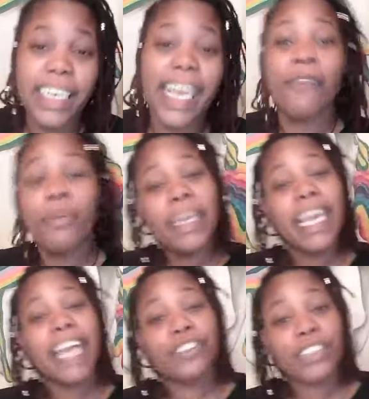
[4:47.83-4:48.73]
It would be
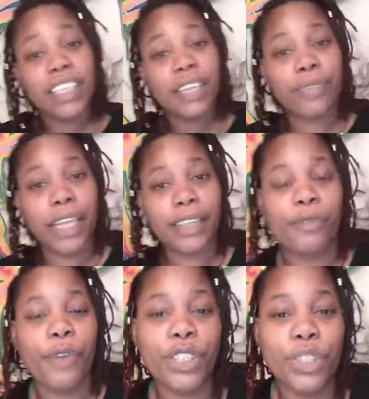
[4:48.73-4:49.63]
interesting for like the
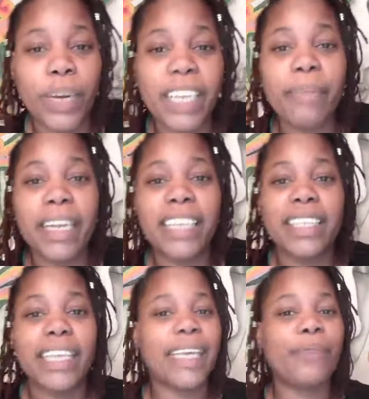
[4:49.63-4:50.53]
first 20 minutes,
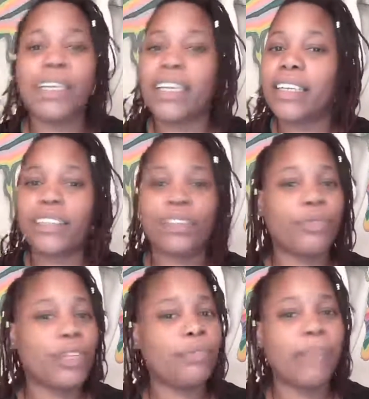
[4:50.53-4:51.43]
and then we get into the
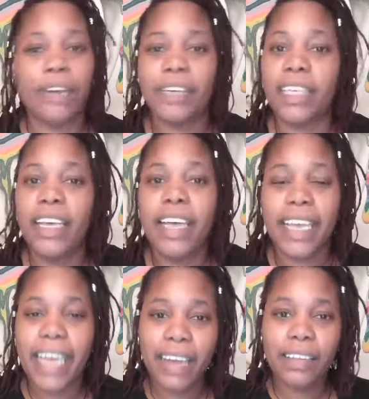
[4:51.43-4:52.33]
real Mary
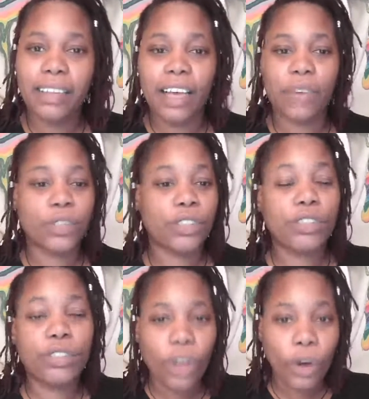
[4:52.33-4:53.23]
catalog, which
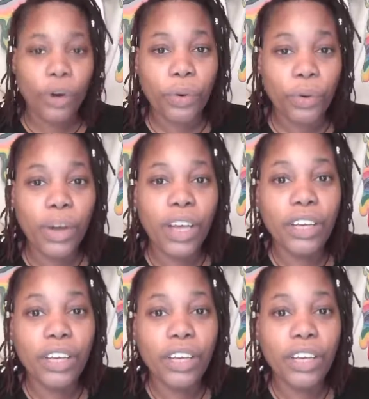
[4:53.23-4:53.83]
is so